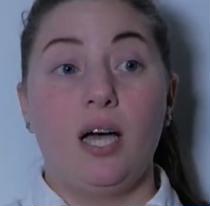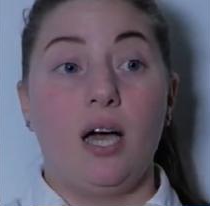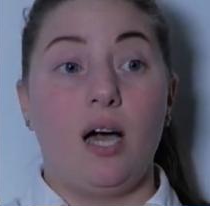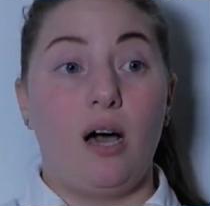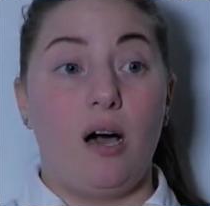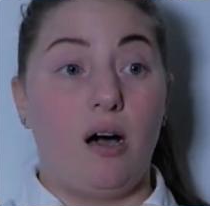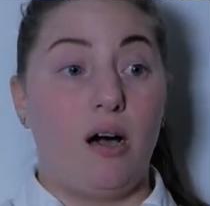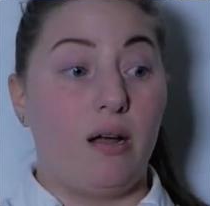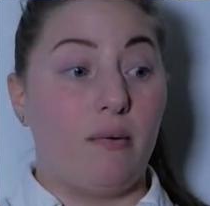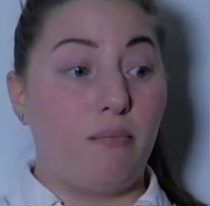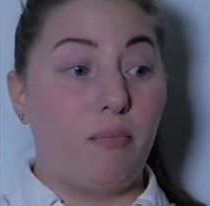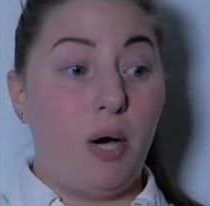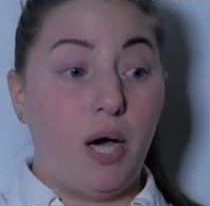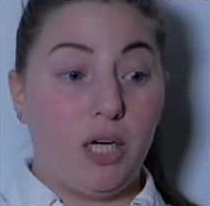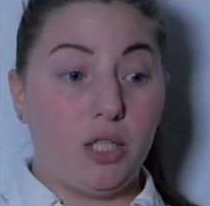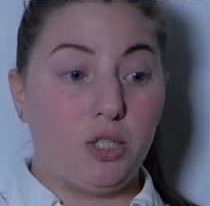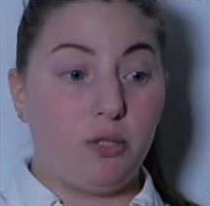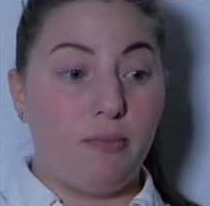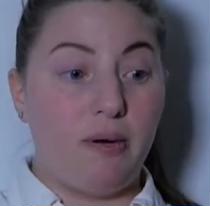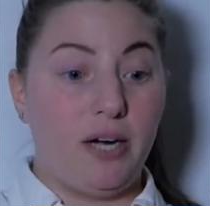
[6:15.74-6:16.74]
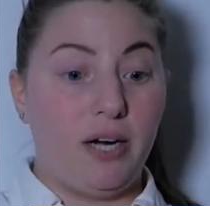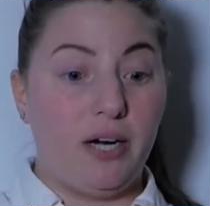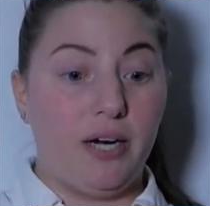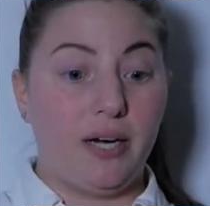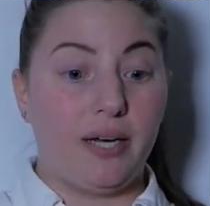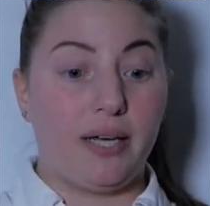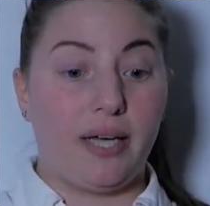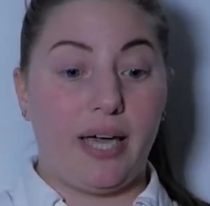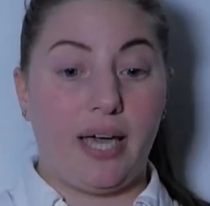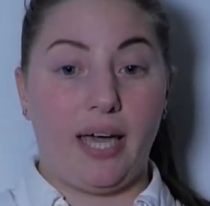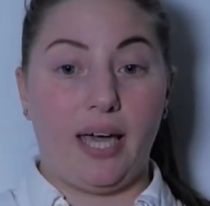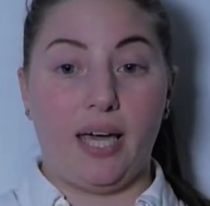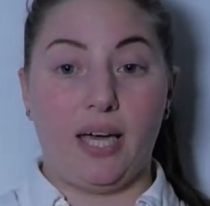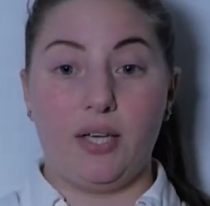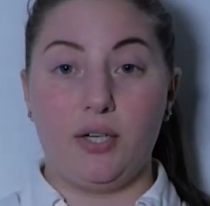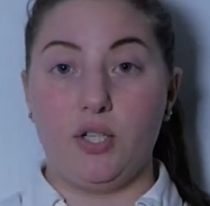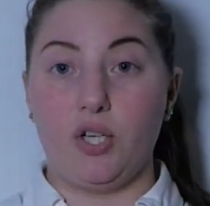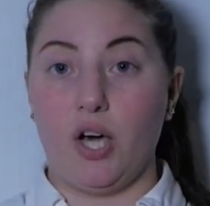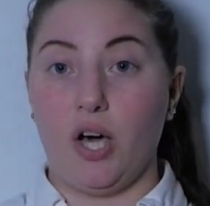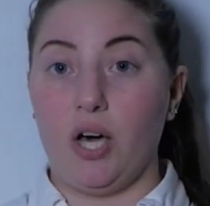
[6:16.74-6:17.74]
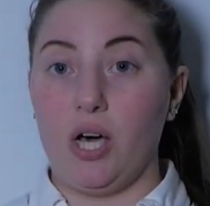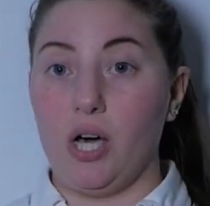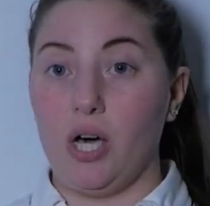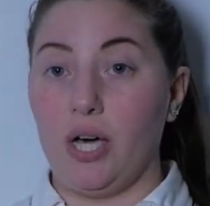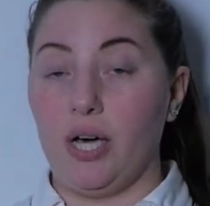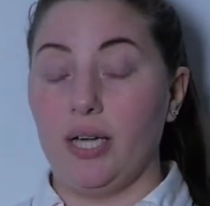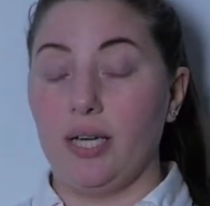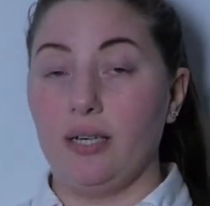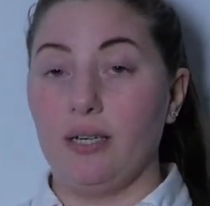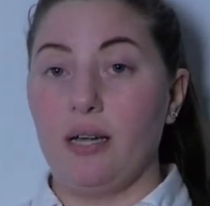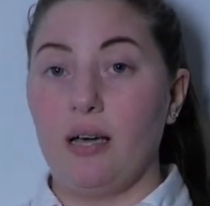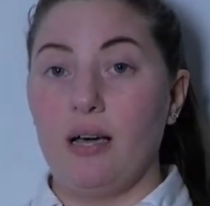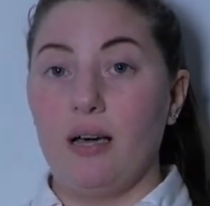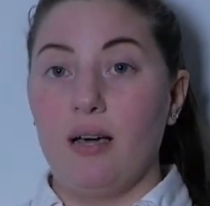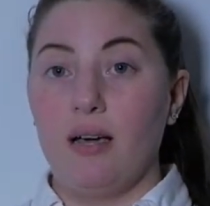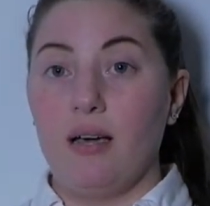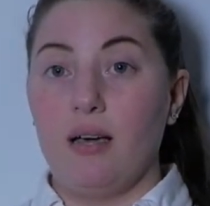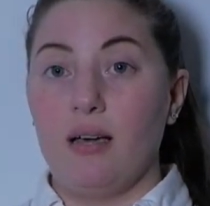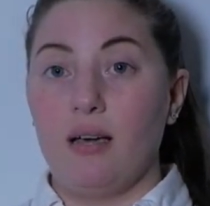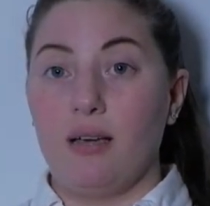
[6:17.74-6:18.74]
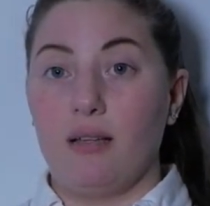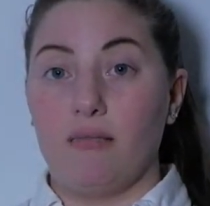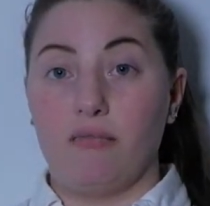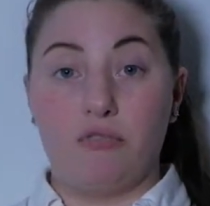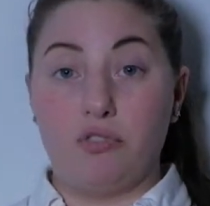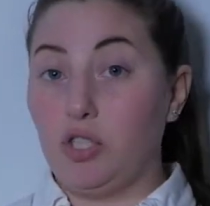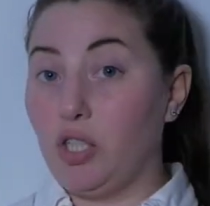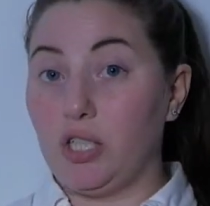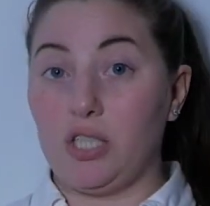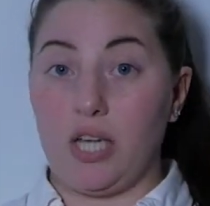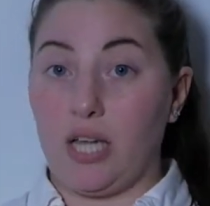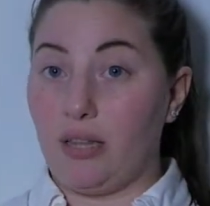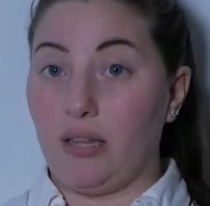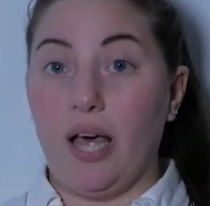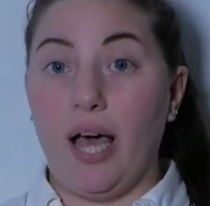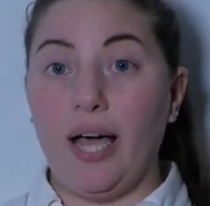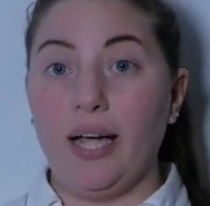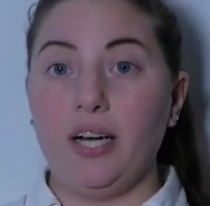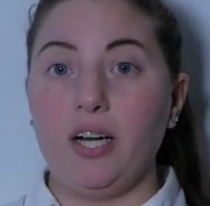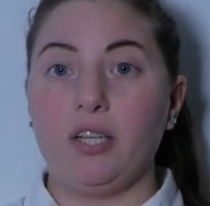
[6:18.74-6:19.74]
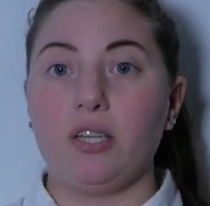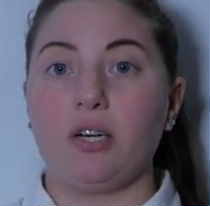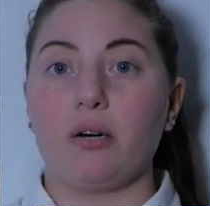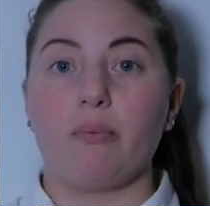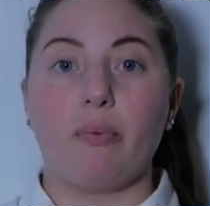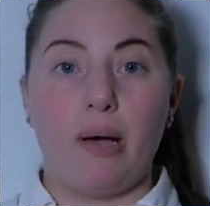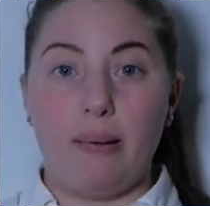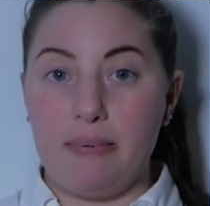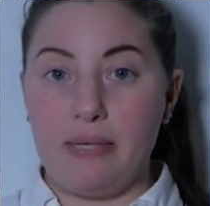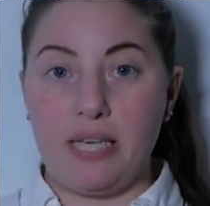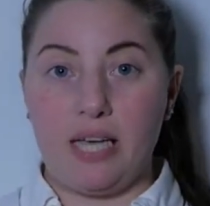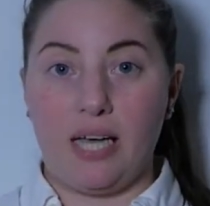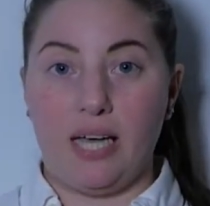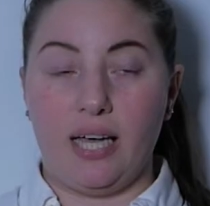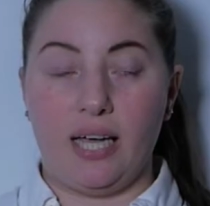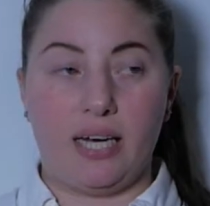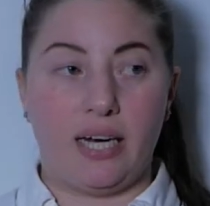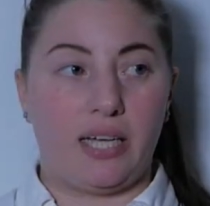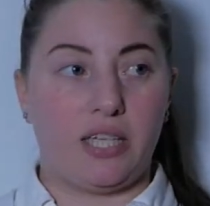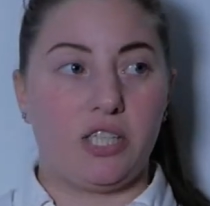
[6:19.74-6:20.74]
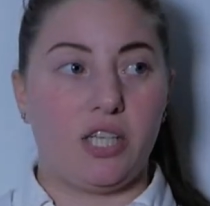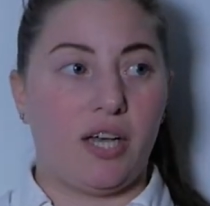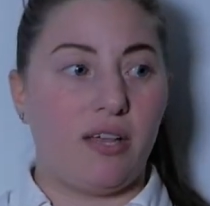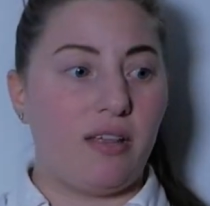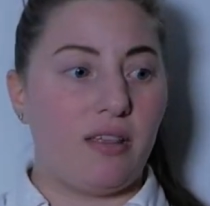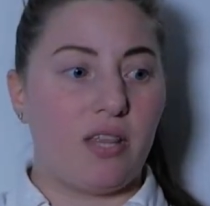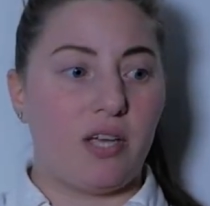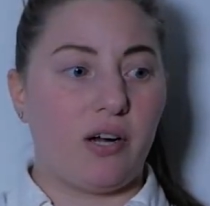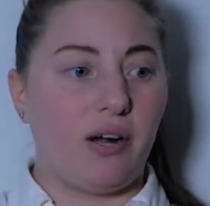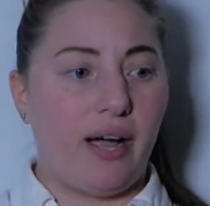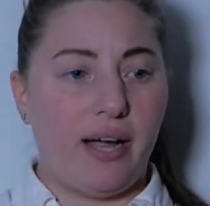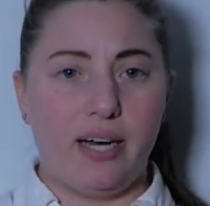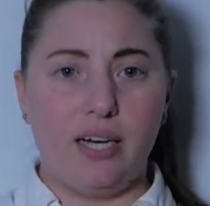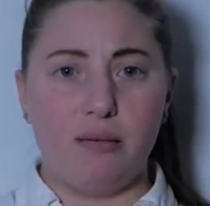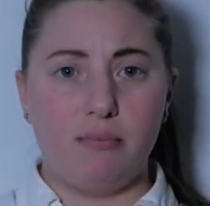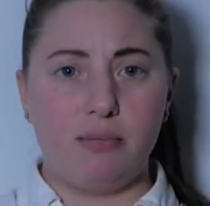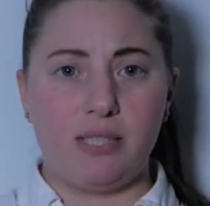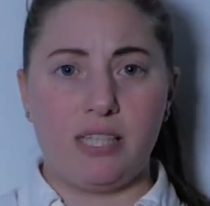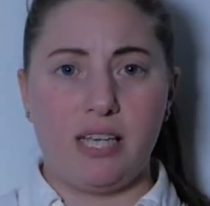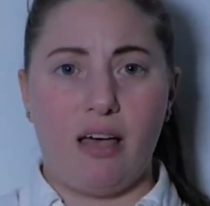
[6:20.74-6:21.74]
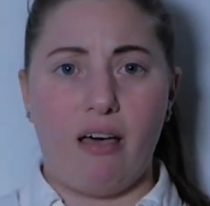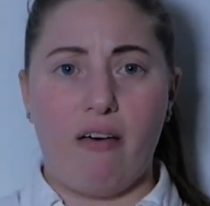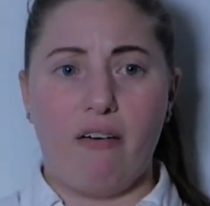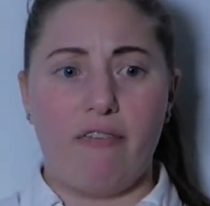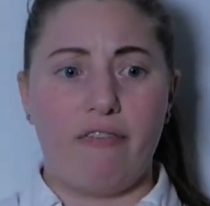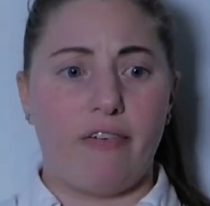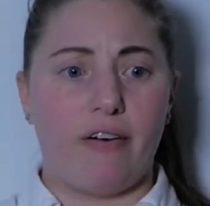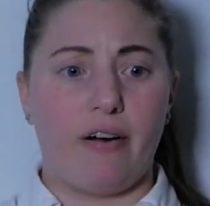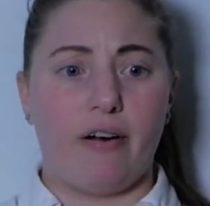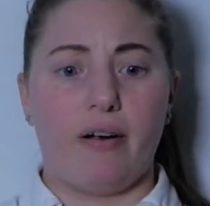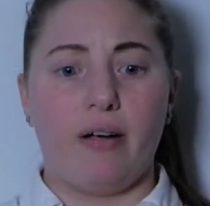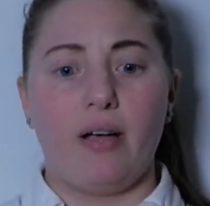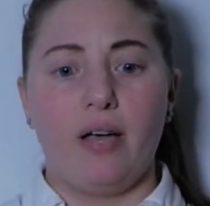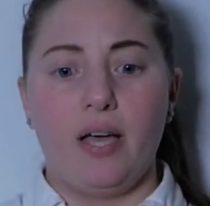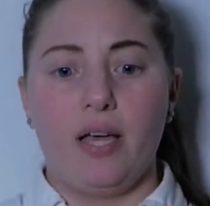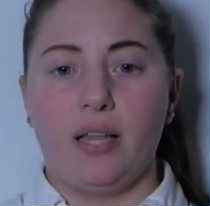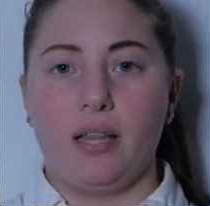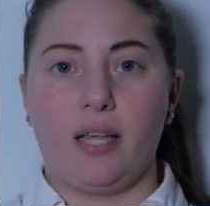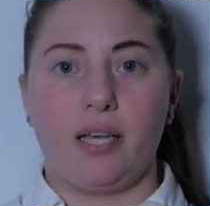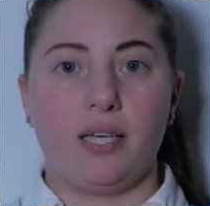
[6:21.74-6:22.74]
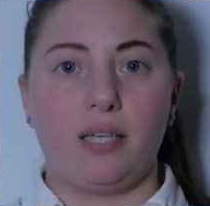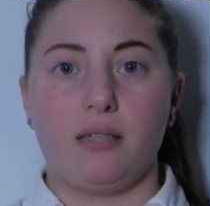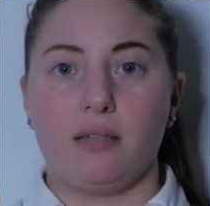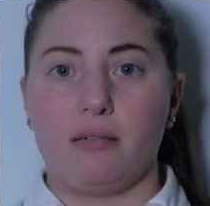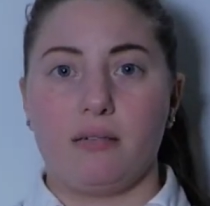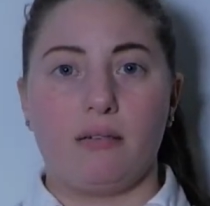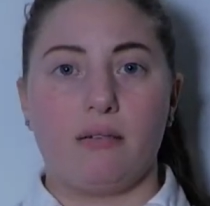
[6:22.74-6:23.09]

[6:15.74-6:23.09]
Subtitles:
on Poshmark and on just online on their website, and I saw that their items sell for like,